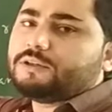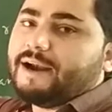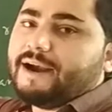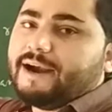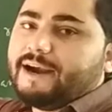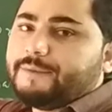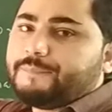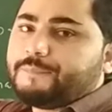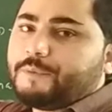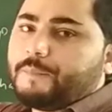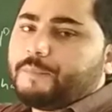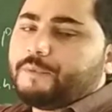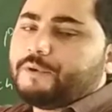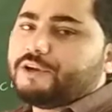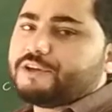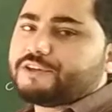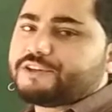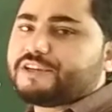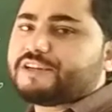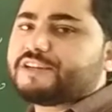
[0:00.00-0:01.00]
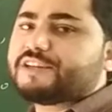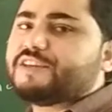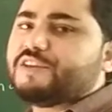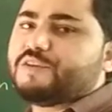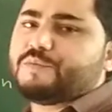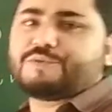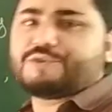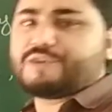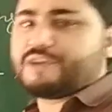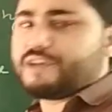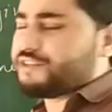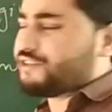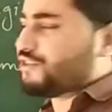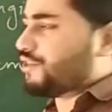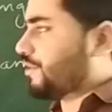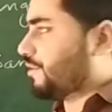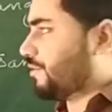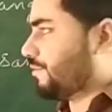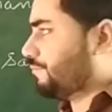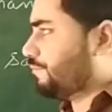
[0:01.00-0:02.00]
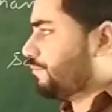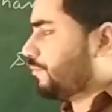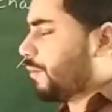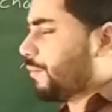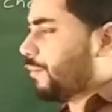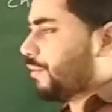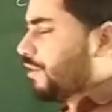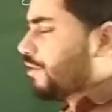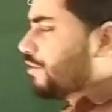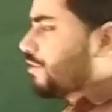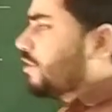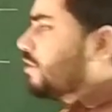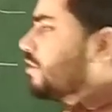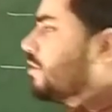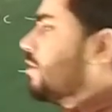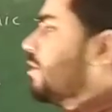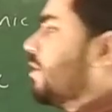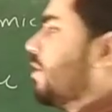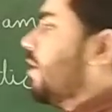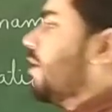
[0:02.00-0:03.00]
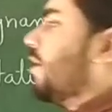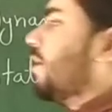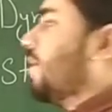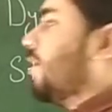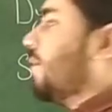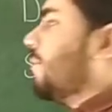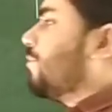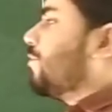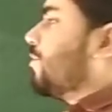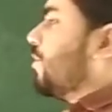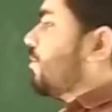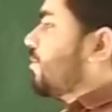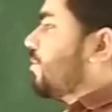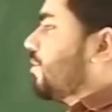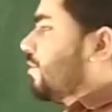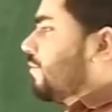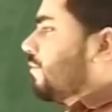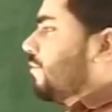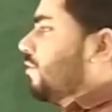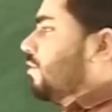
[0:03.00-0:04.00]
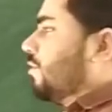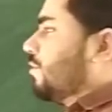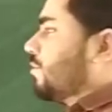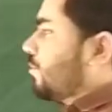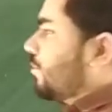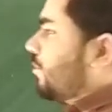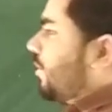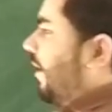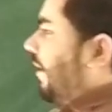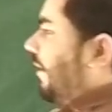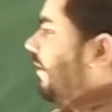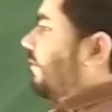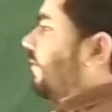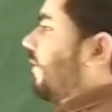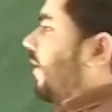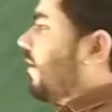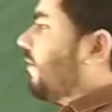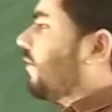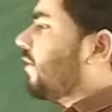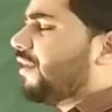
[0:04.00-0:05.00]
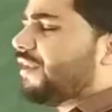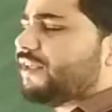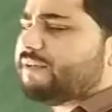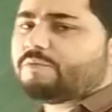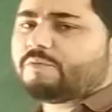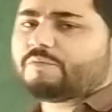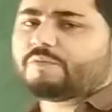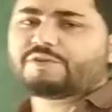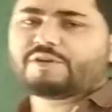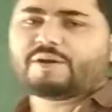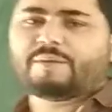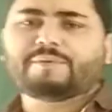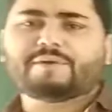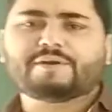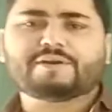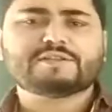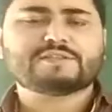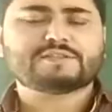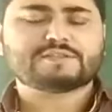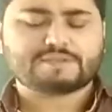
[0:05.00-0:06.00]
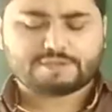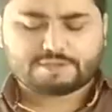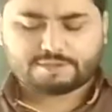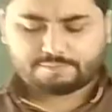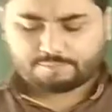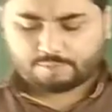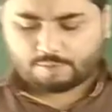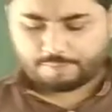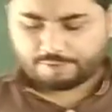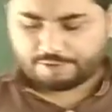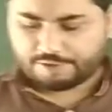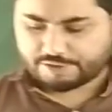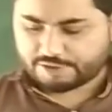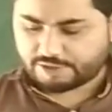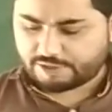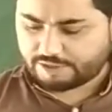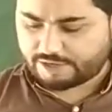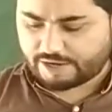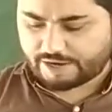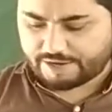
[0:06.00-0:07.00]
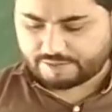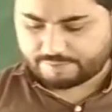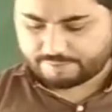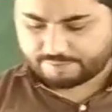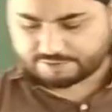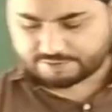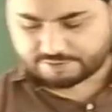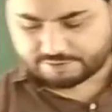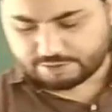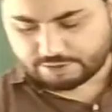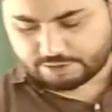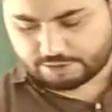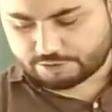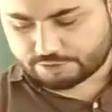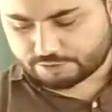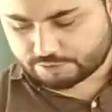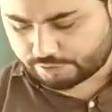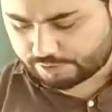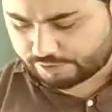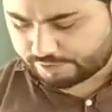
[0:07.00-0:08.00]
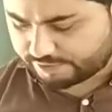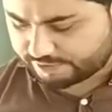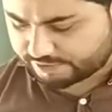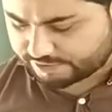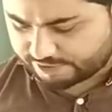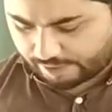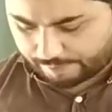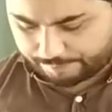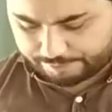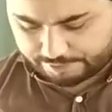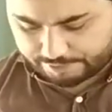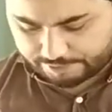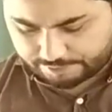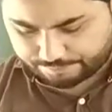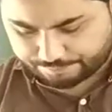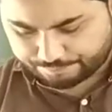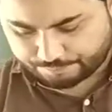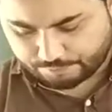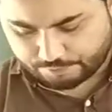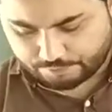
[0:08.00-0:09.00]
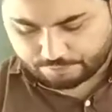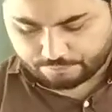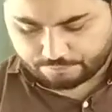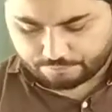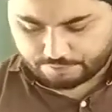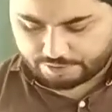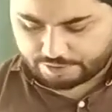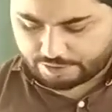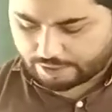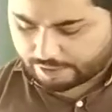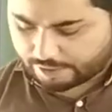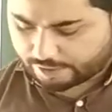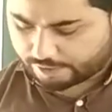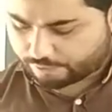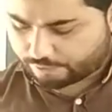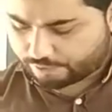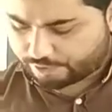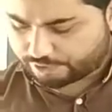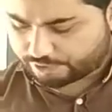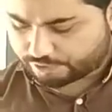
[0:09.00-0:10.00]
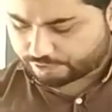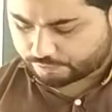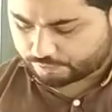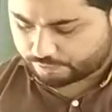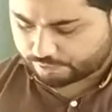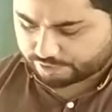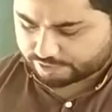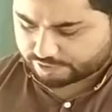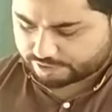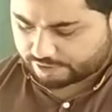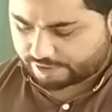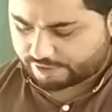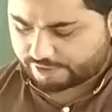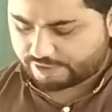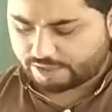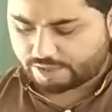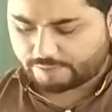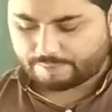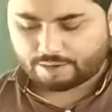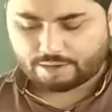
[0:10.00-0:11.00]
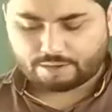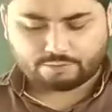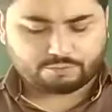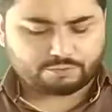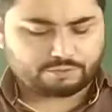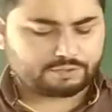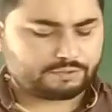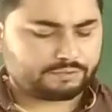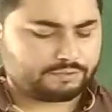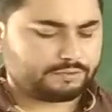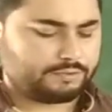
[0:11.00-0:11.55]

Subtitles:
that population keep changing, population keep changing. So that is why the name of the chapter is population dynamics. So in this chapter we are going to study about